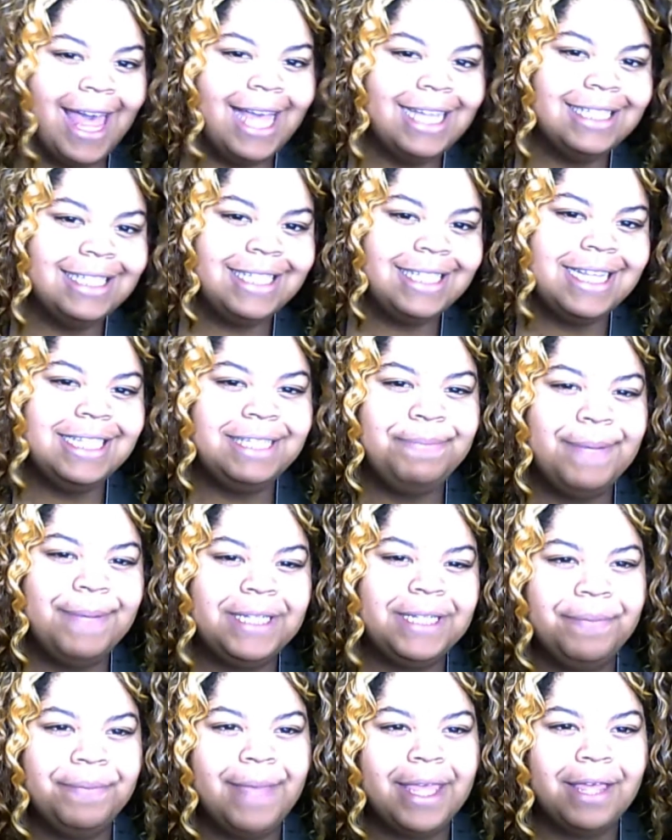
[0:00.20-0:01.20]
Guys, it's
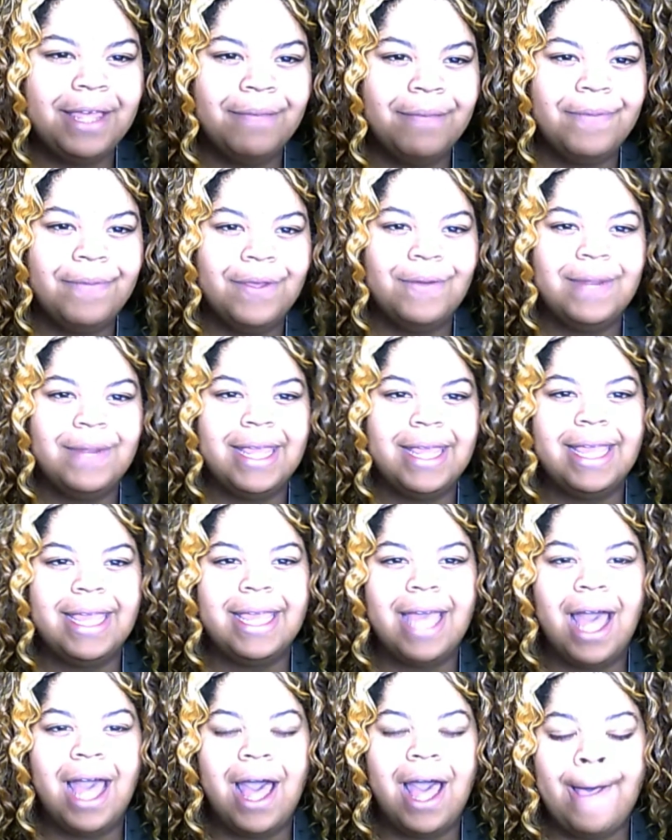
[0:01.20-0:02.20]
Budget Makeup
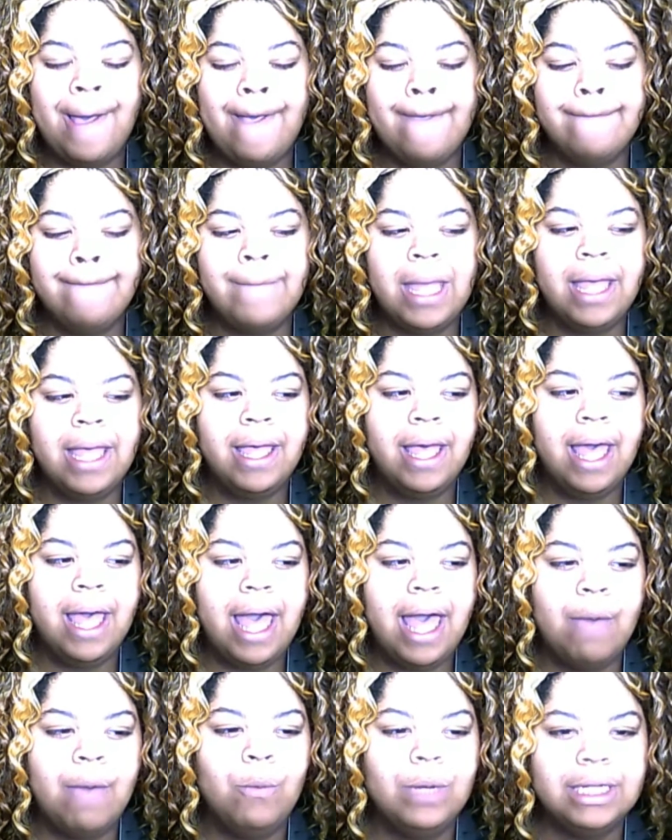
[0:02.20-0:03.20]
Beauty.
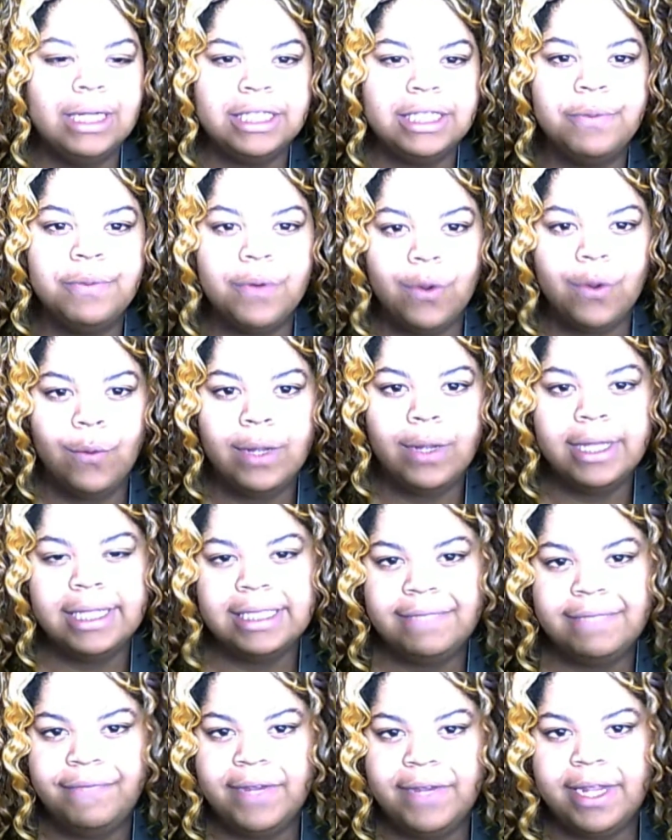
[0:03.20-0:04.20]
I wanted to record
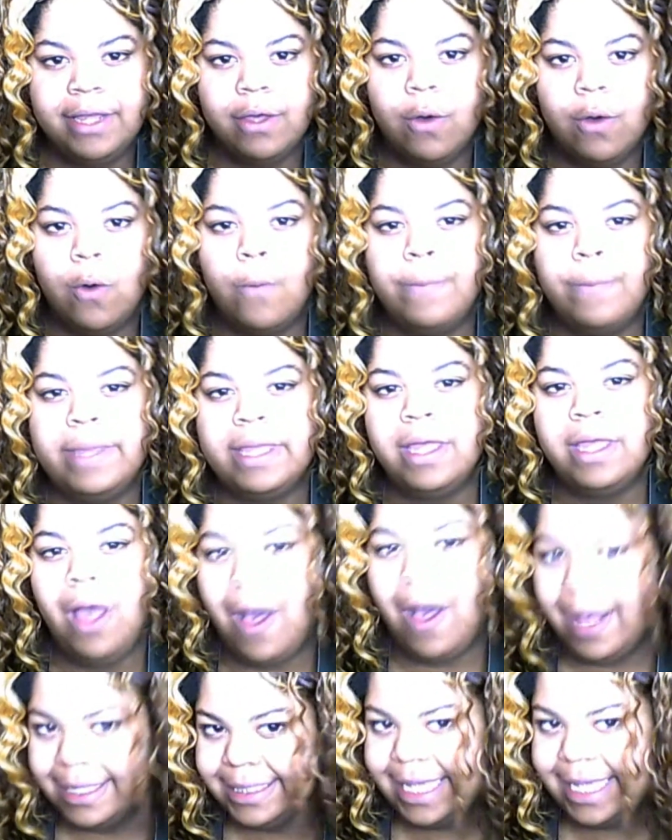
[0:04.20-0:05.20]
this video
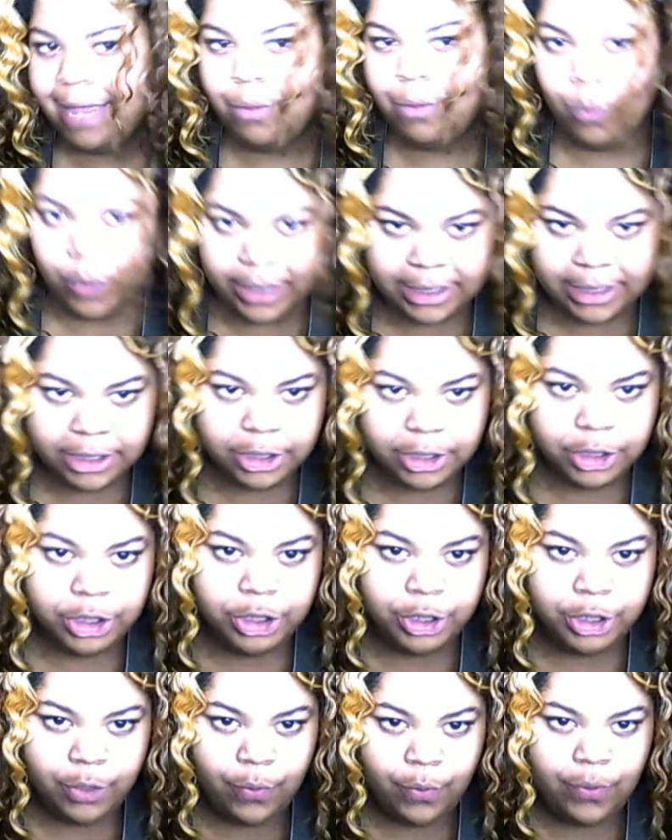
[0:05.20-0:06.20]
because I wanted to
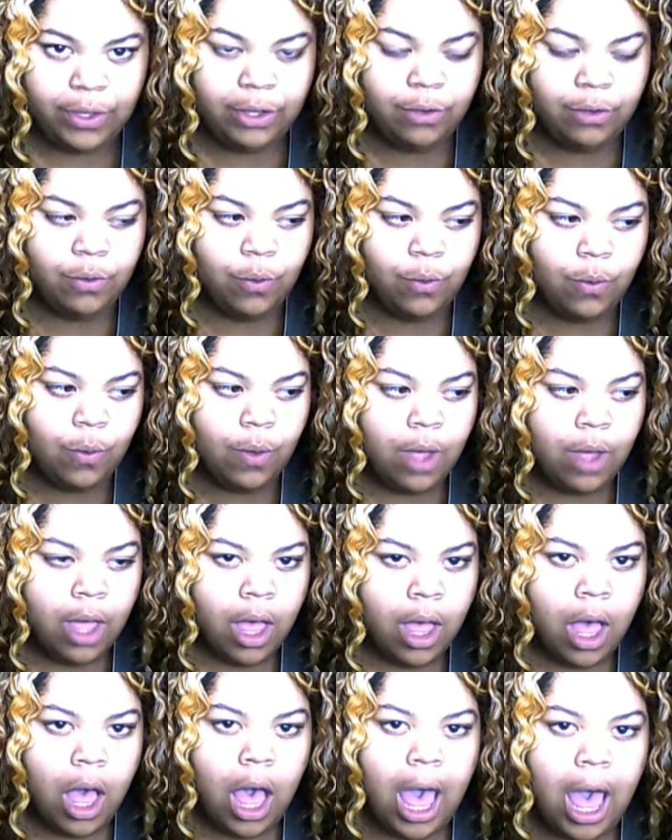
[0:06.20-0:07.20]
show you
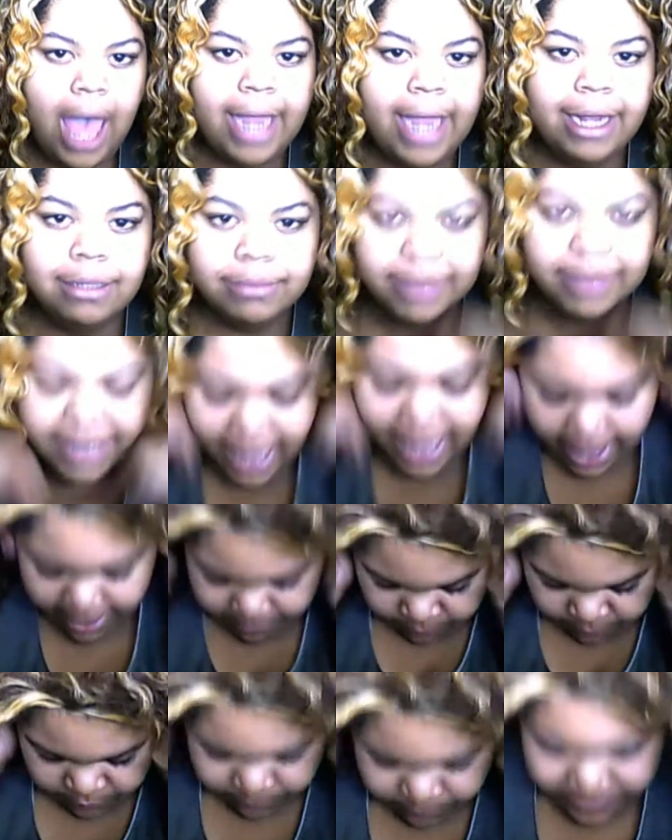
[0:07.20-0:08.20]
items that
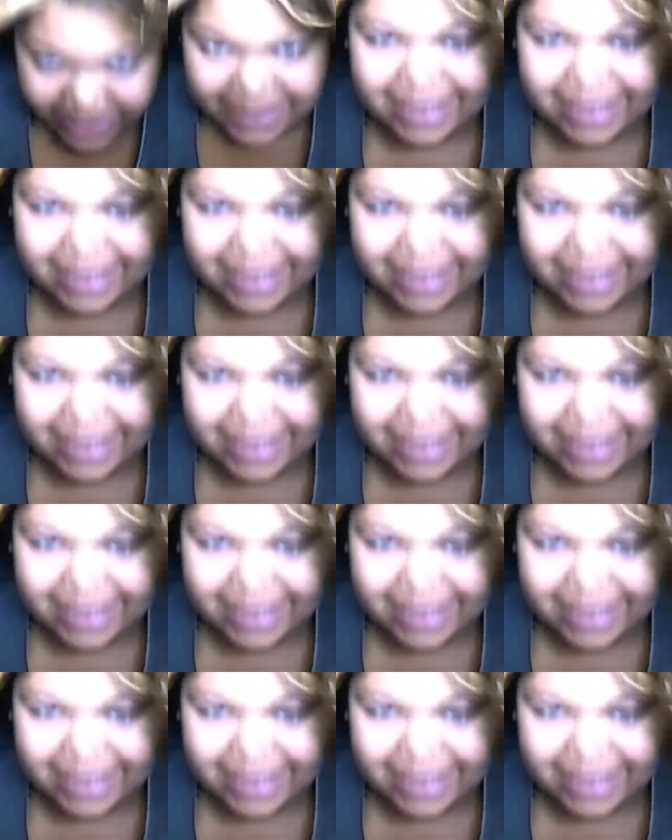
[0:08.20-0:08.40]
I will be